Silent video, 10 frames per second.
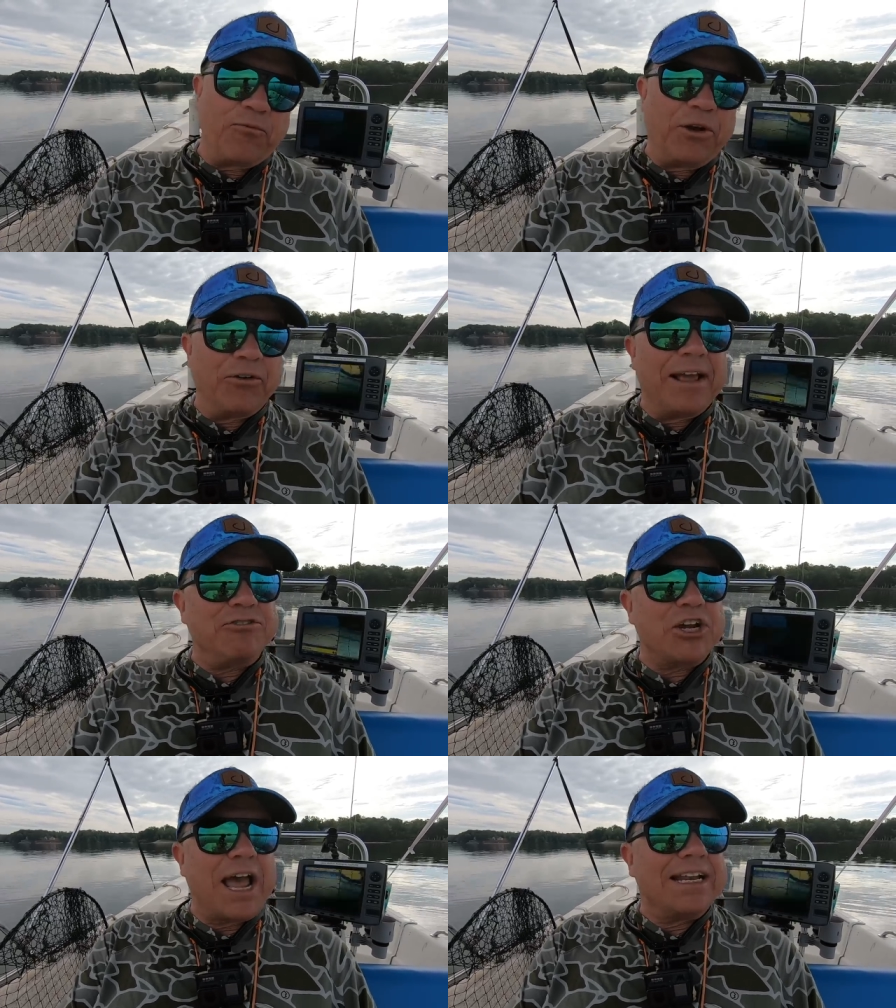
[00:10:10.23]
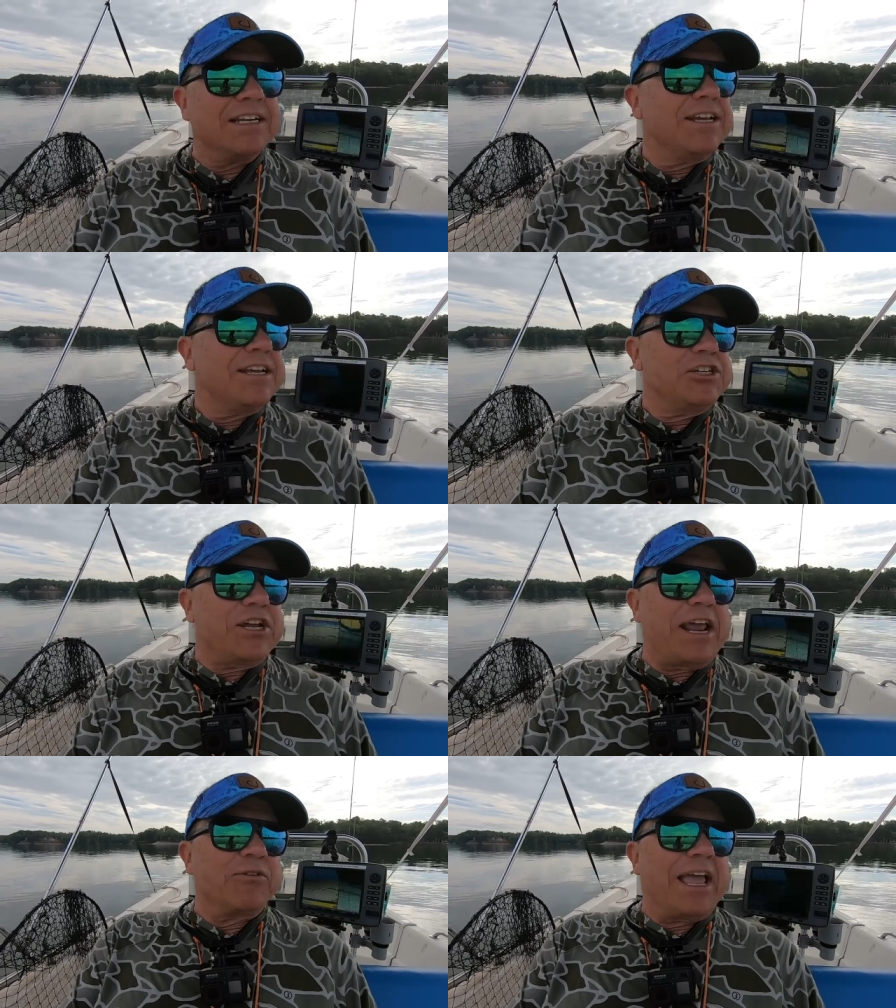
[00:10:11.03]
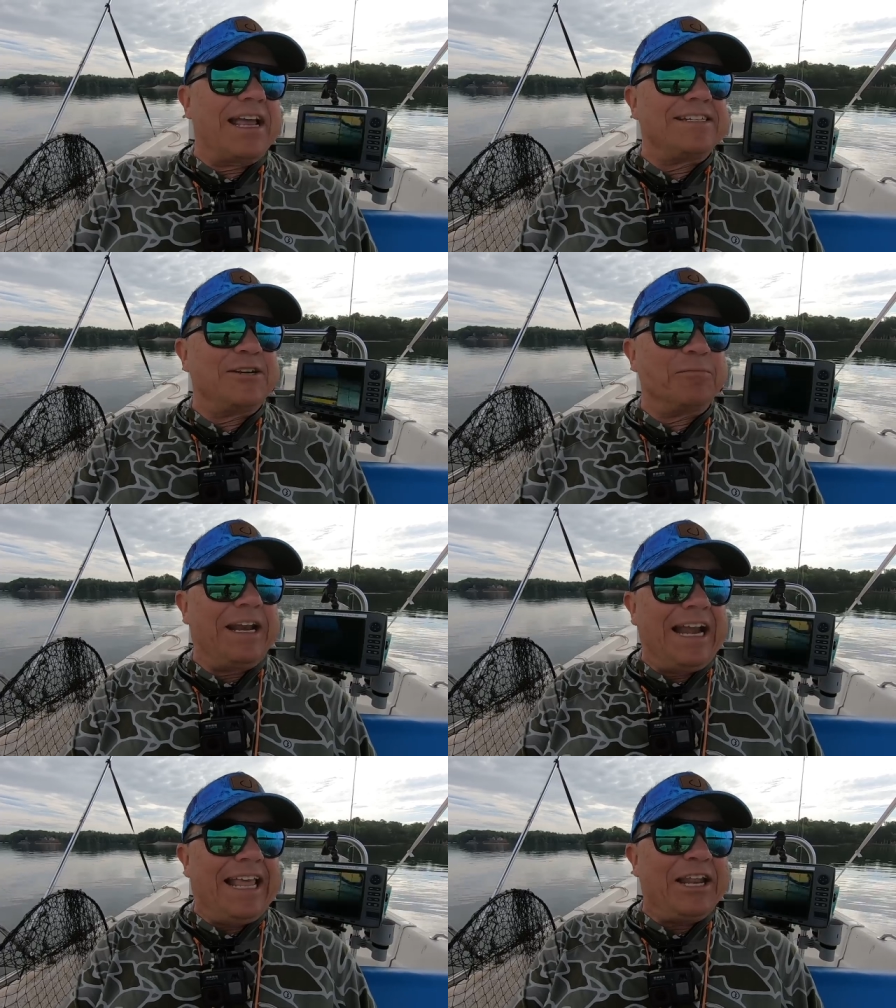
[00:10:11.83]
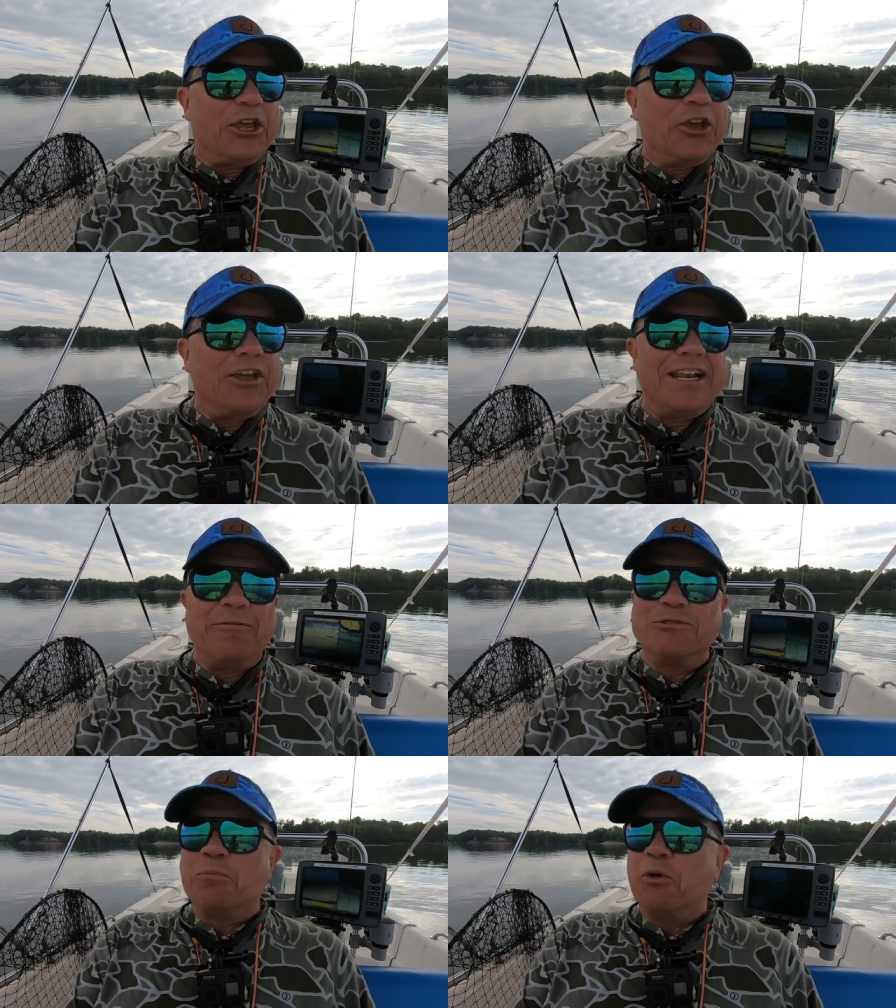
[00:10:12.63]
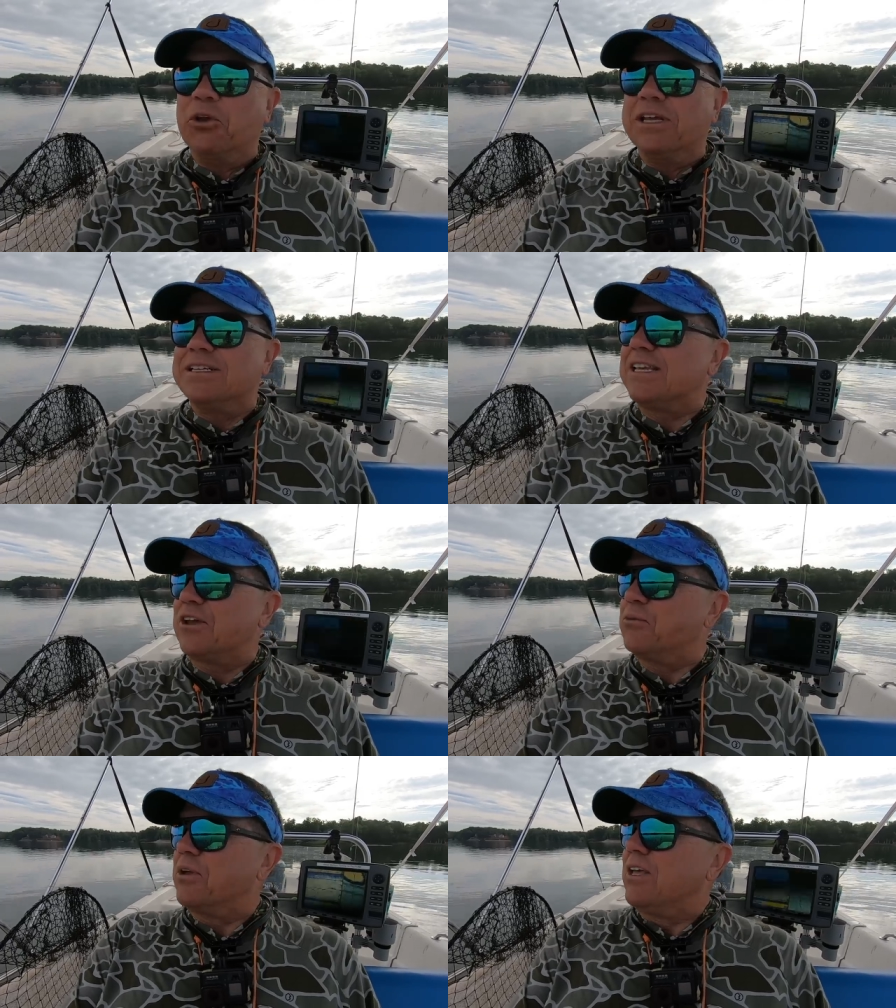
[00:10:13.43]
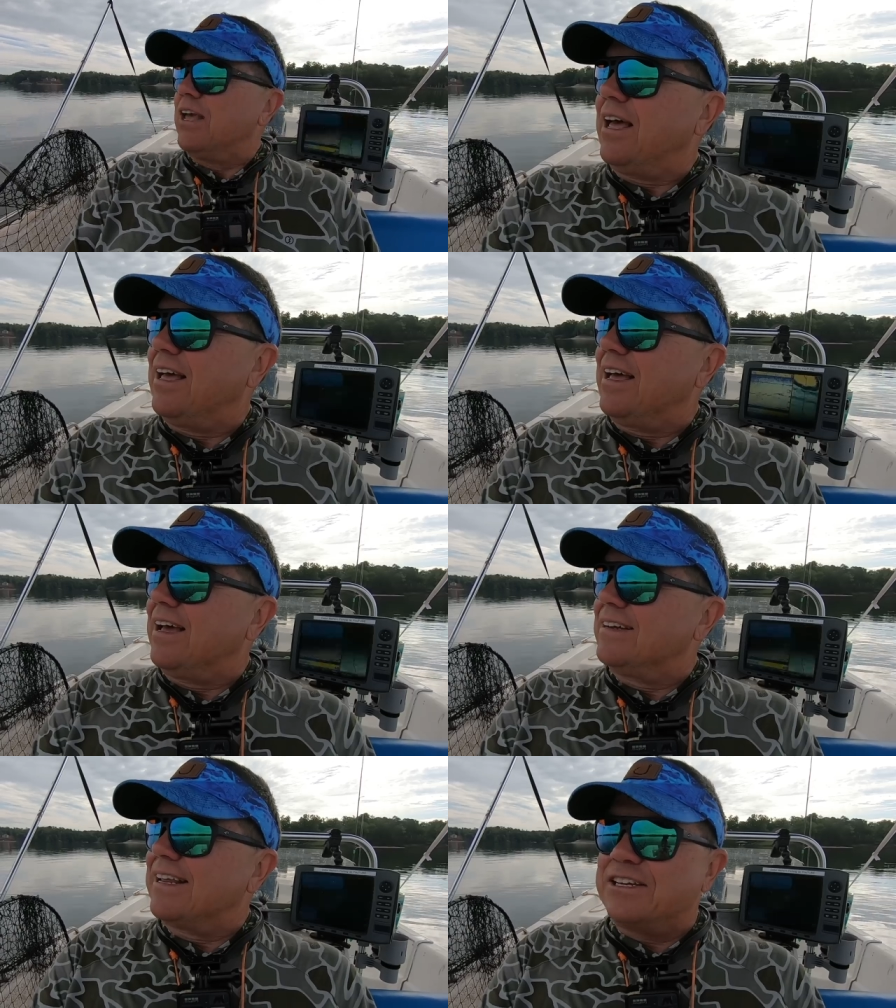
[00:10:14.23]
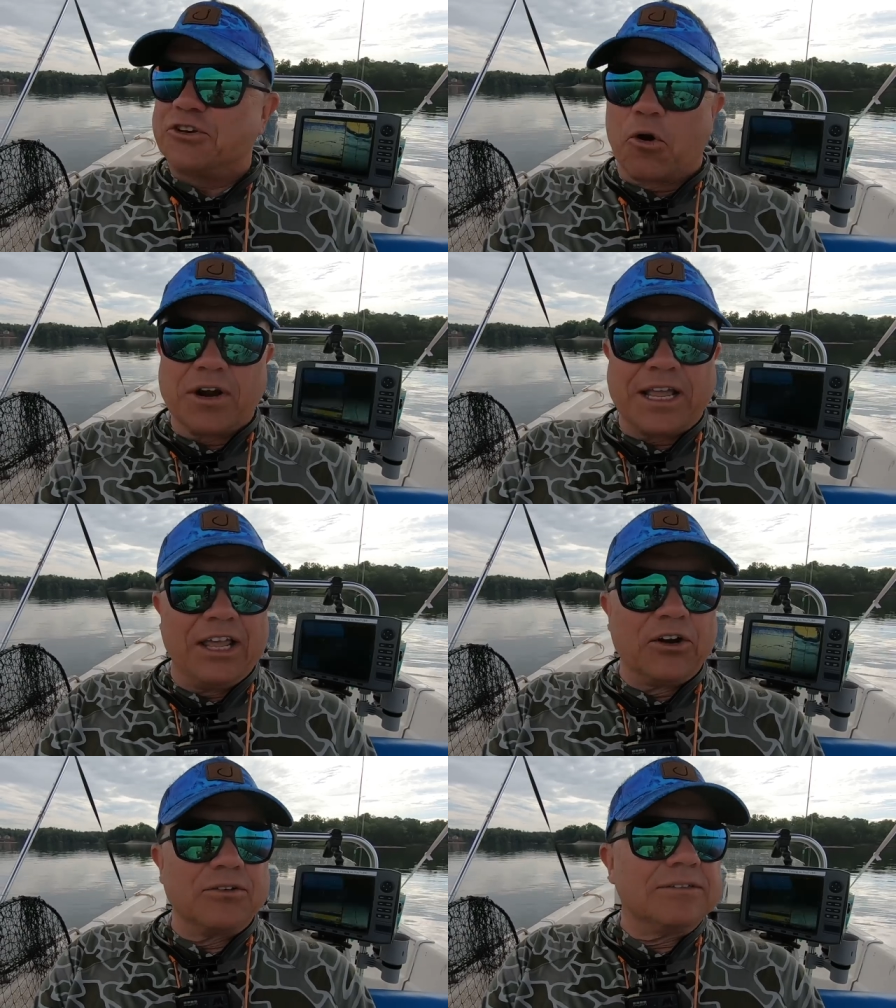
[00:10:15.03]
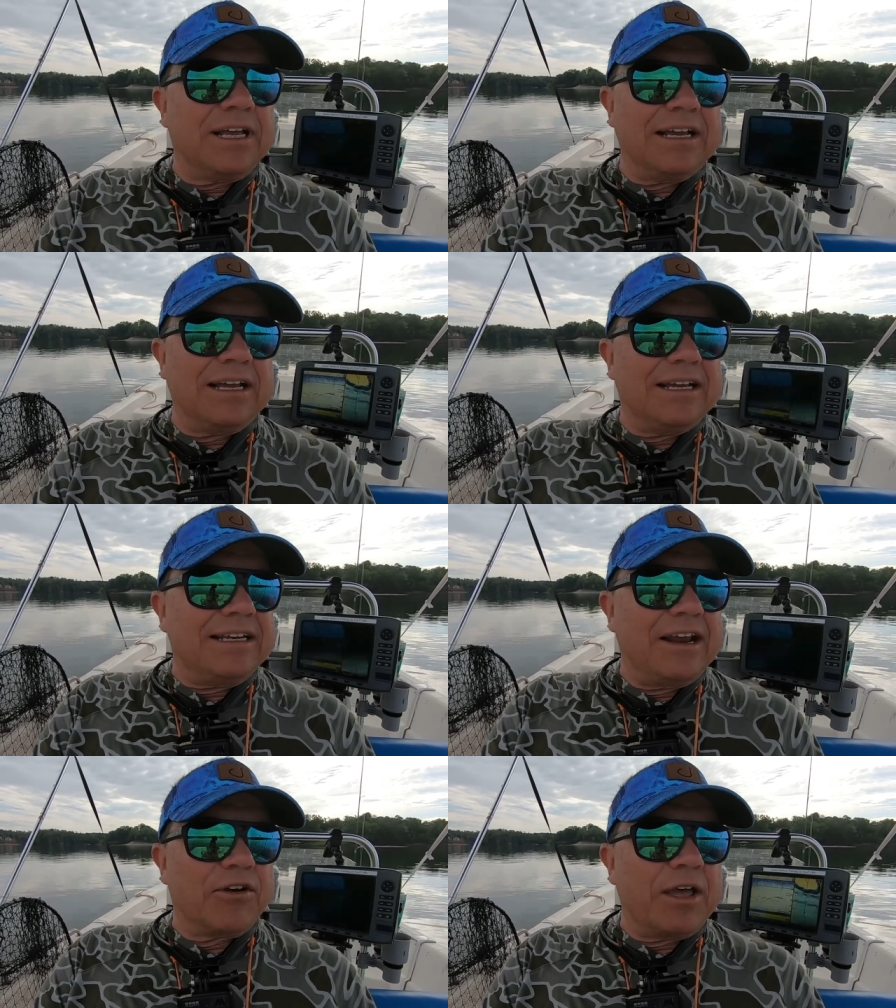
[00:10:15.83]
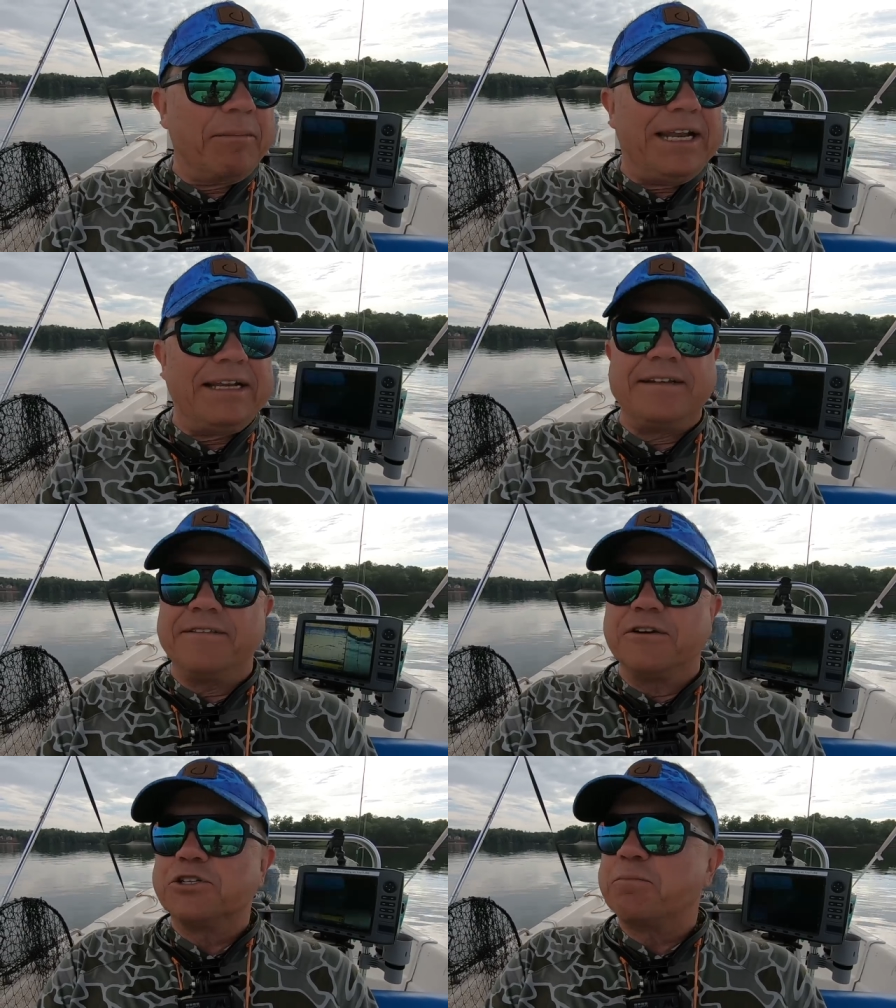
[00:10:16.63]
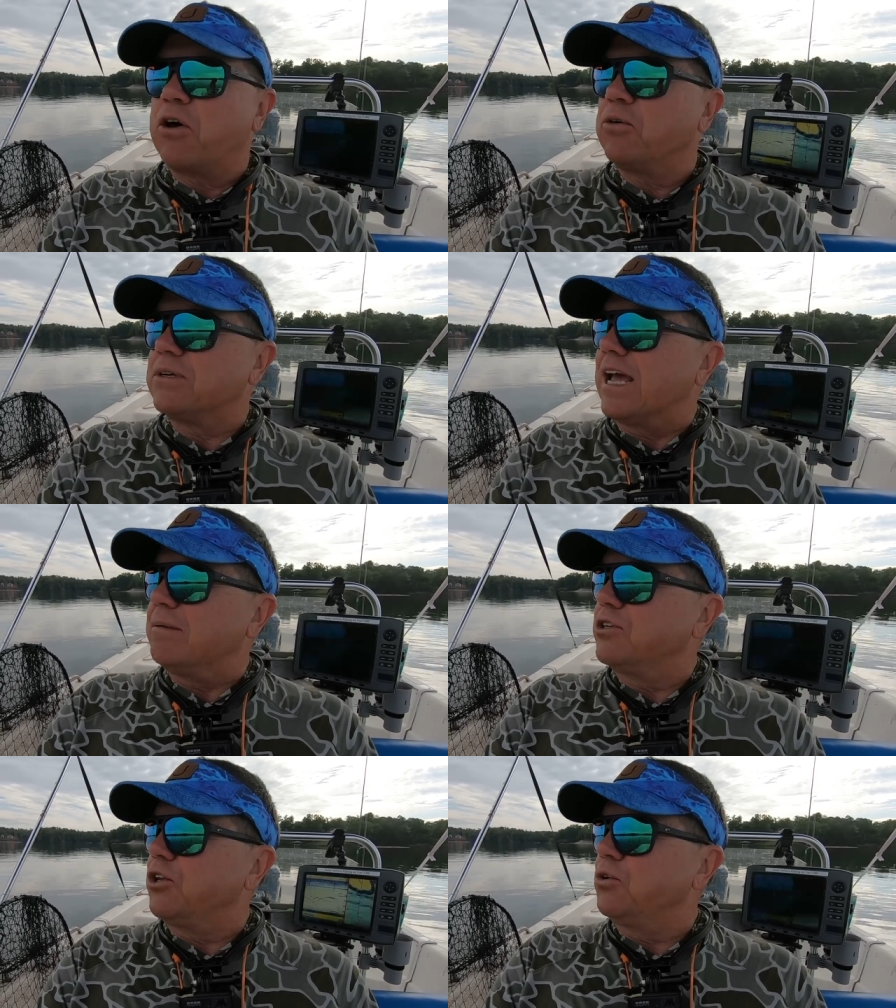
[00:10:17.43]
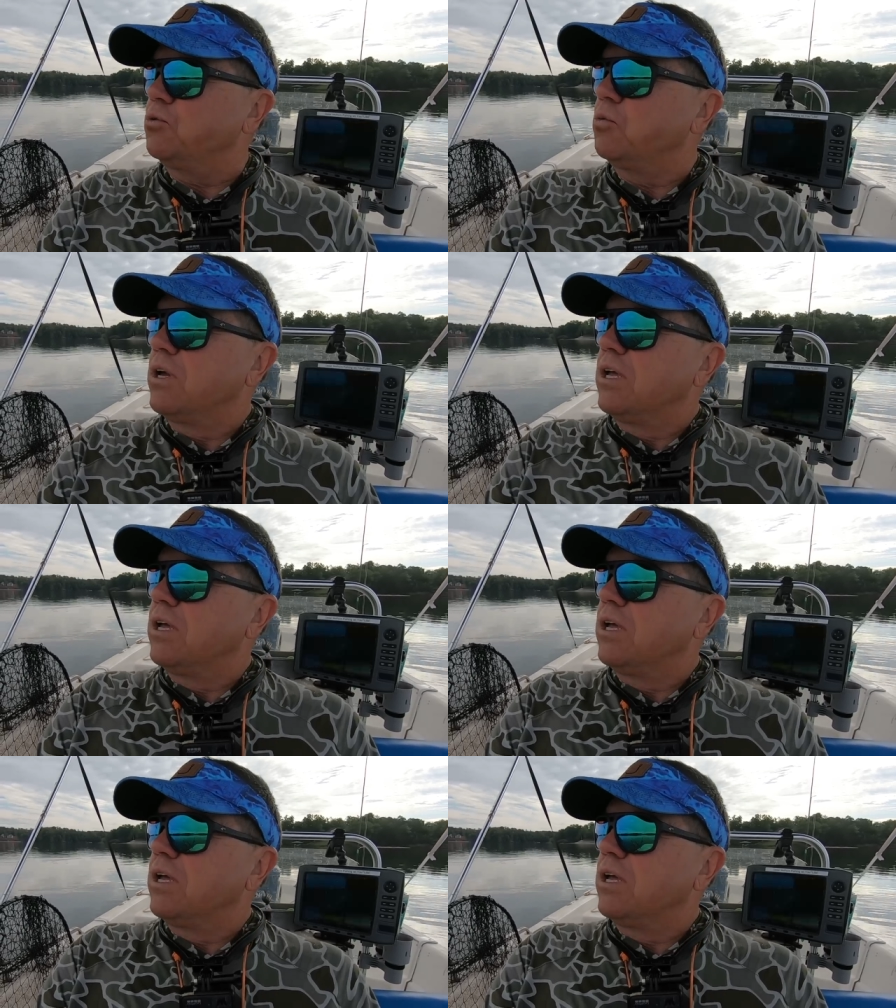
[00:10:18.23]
We don't have giant channel cats here, but it hit it good and it was pulling. So that dark color, they're coming into their spawn time too.